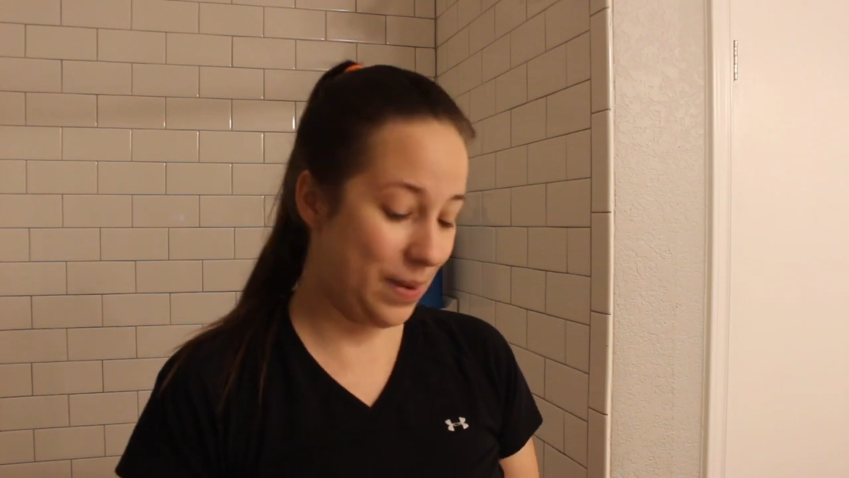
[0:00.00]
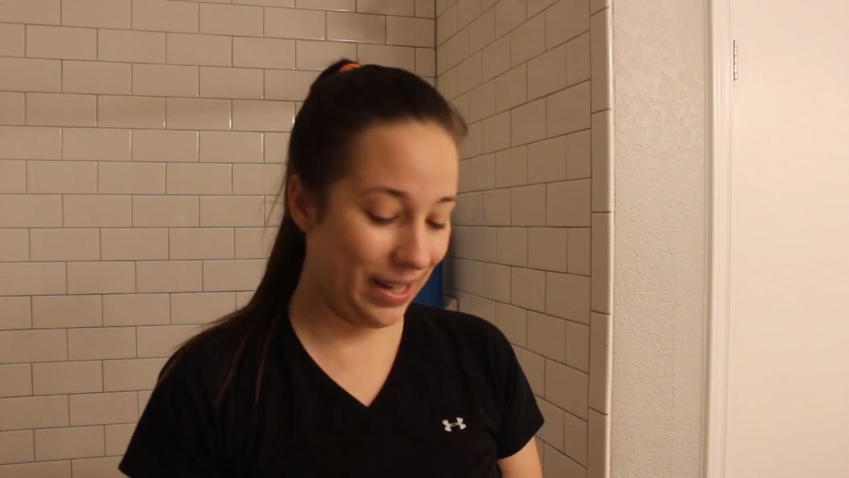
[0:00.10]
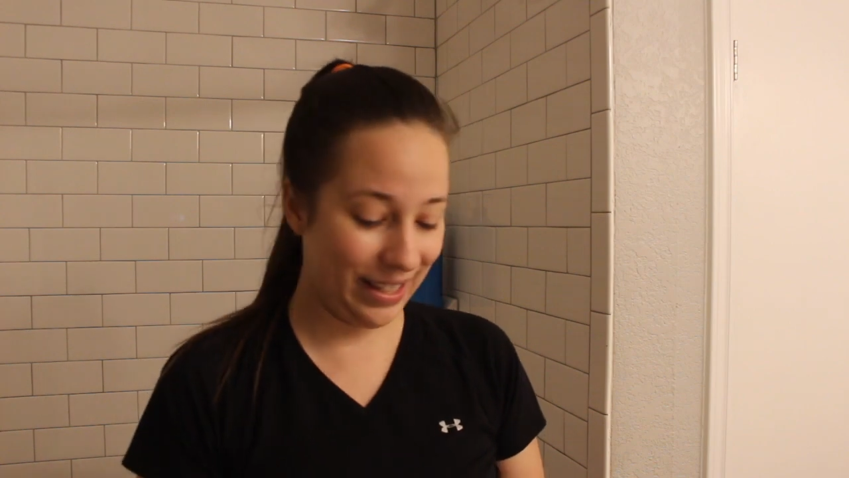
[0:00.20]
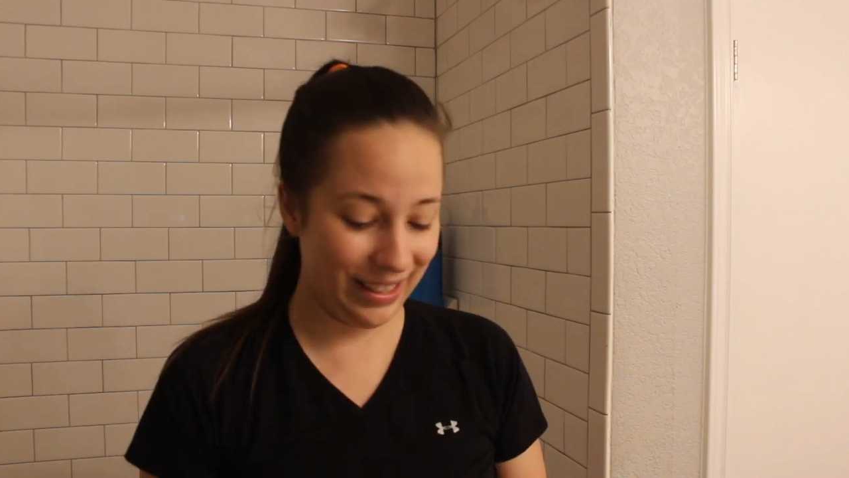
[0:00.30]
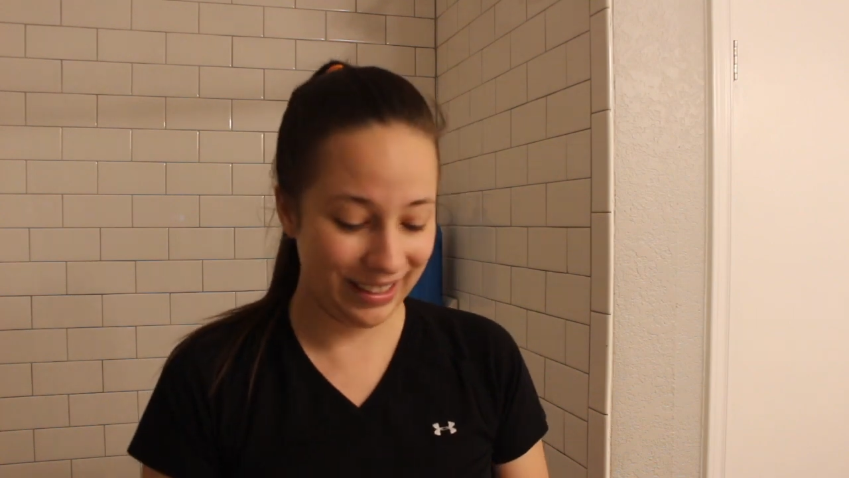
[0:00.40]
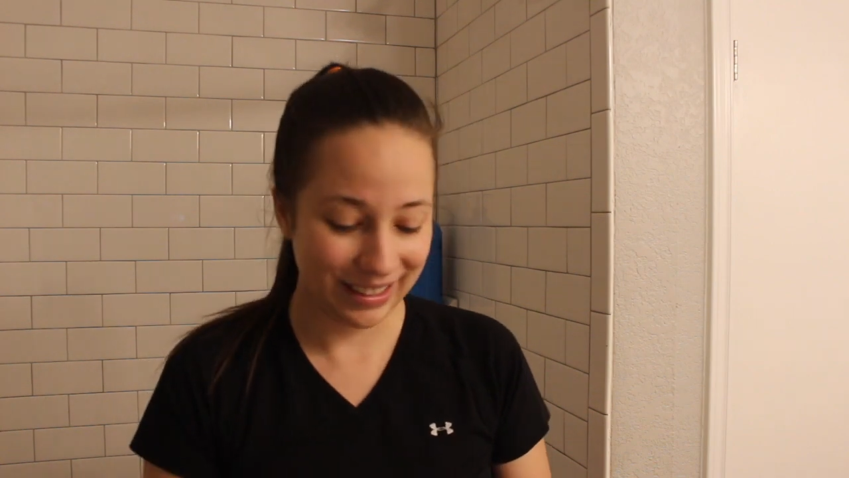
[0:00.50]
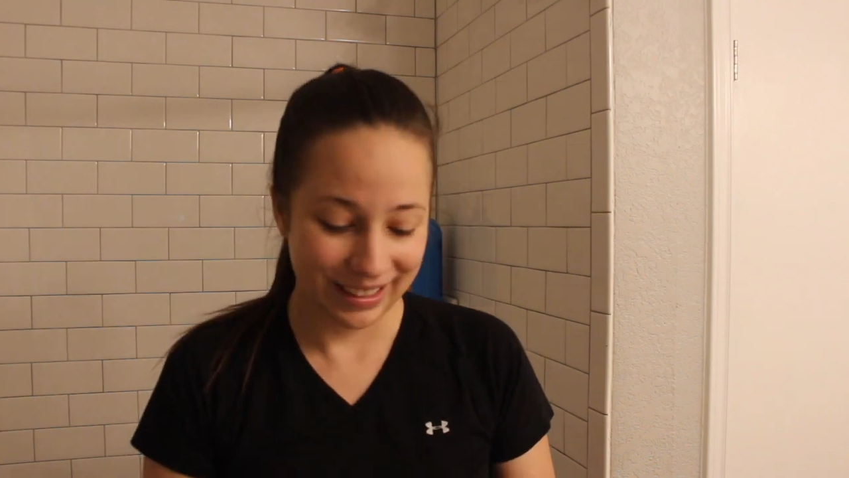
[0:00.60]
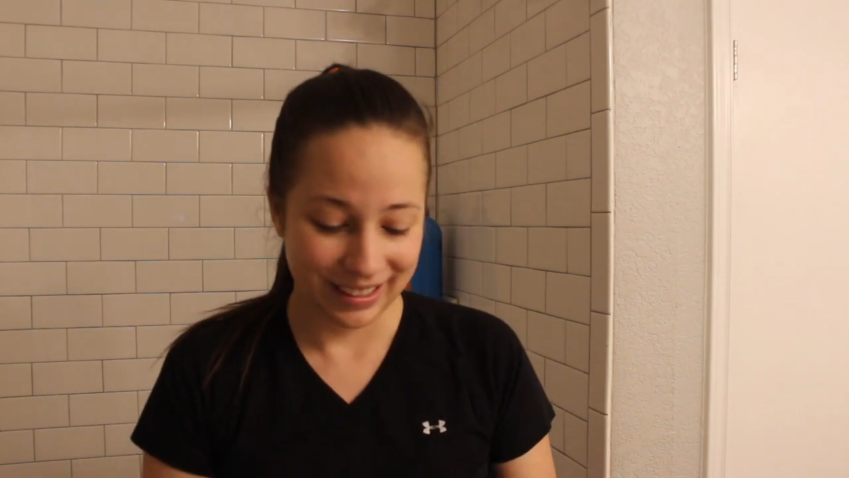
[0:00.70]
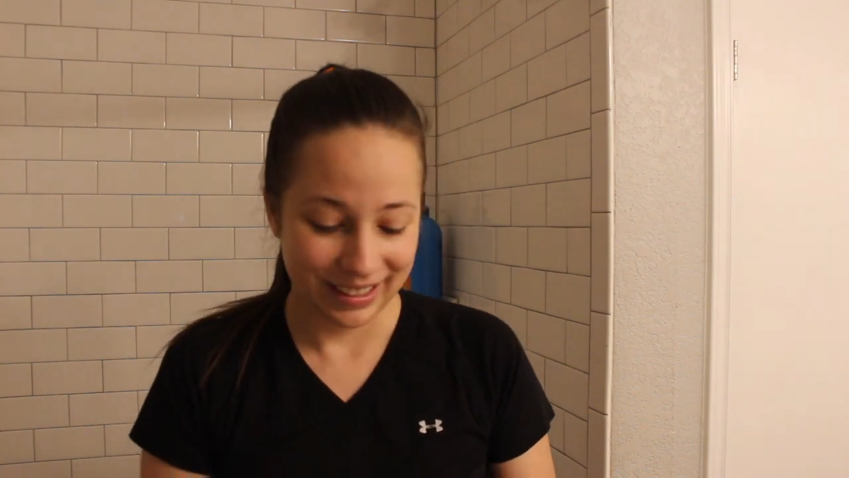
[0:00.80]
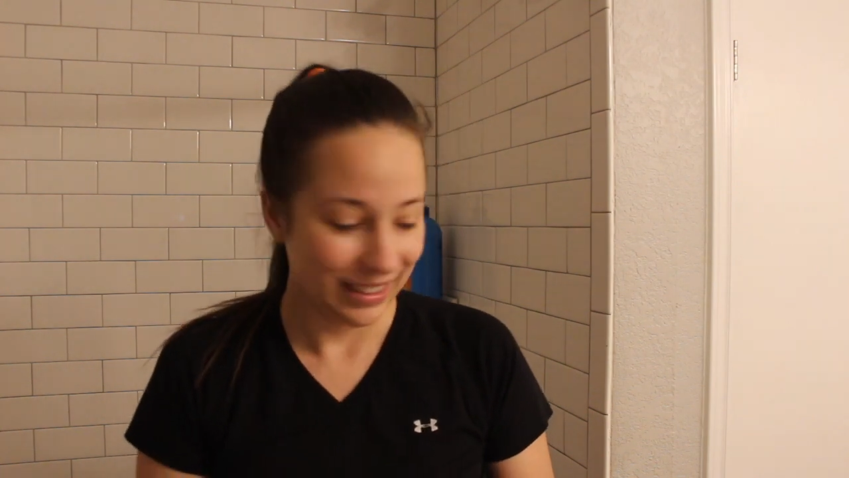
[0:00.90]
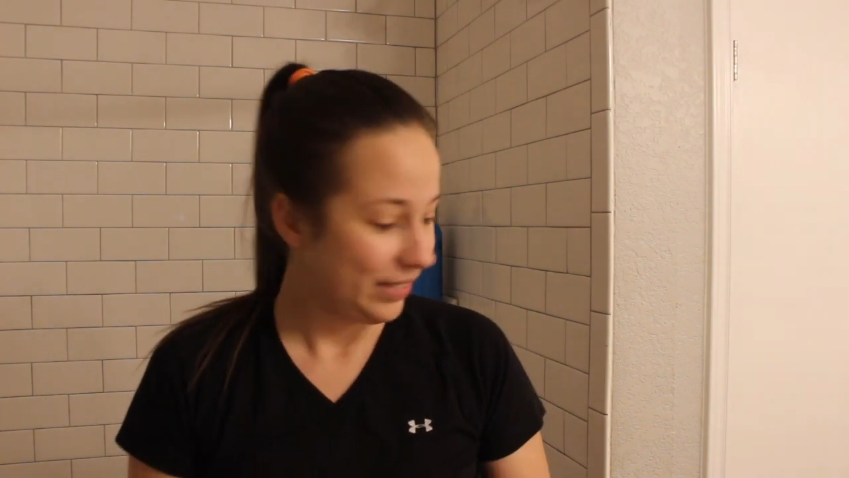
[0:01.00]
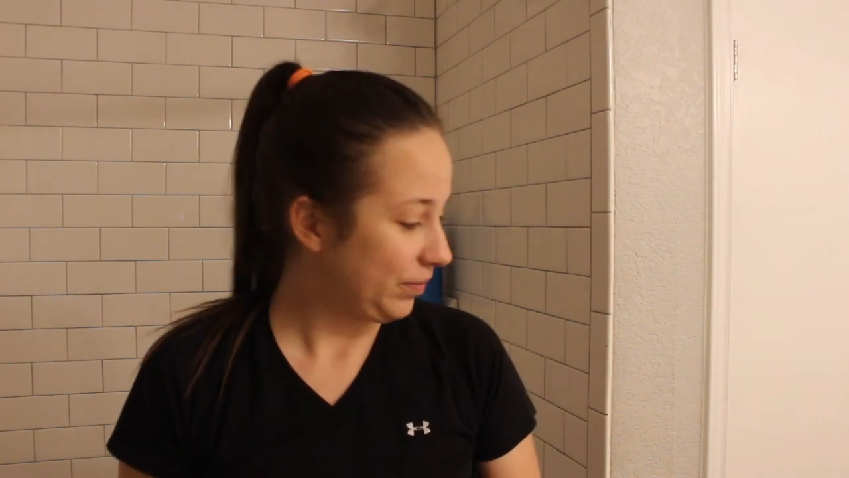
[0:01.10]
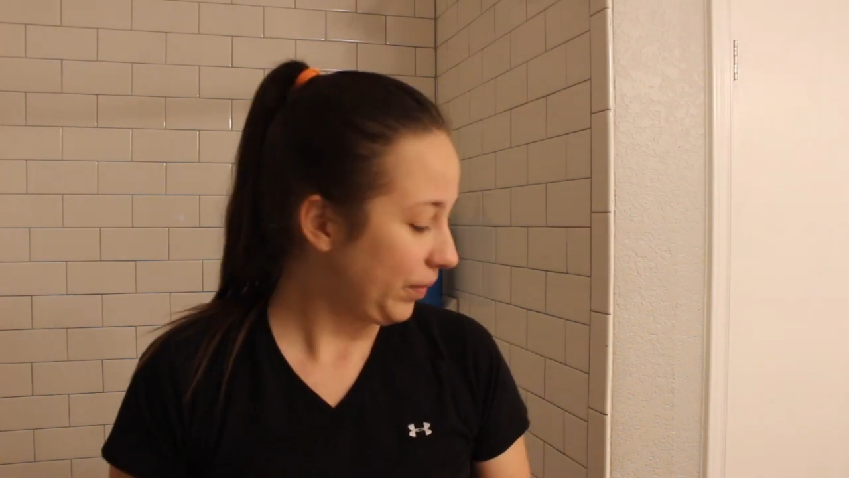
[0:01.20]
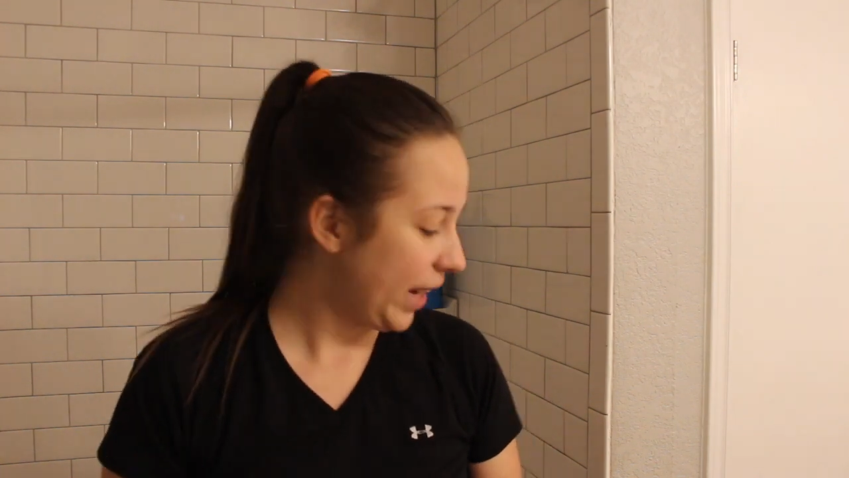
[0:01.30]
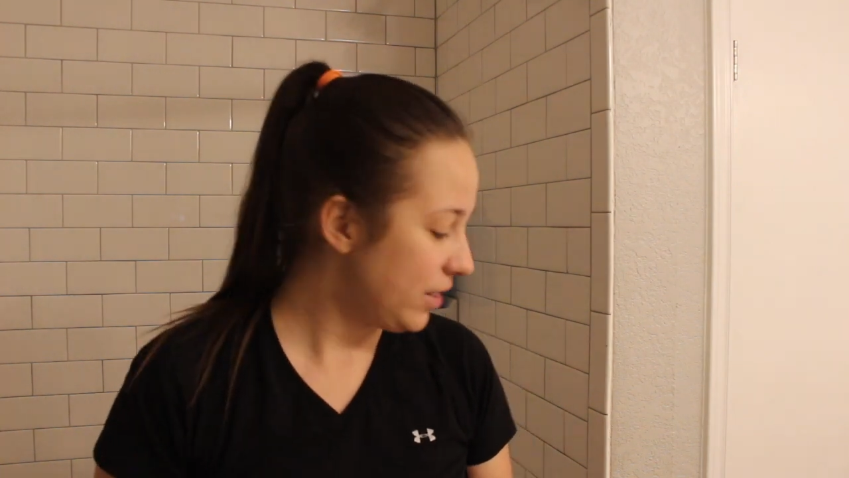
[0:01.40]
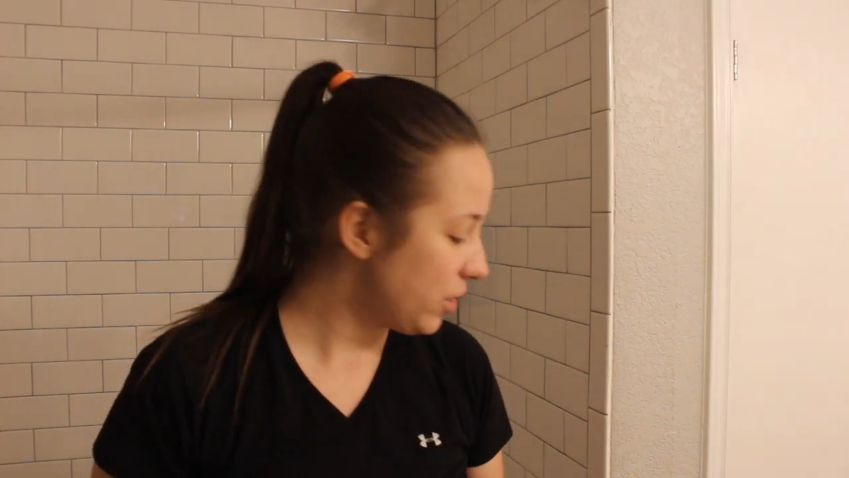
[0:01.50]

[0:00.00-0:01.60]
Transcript: buddy. Hey,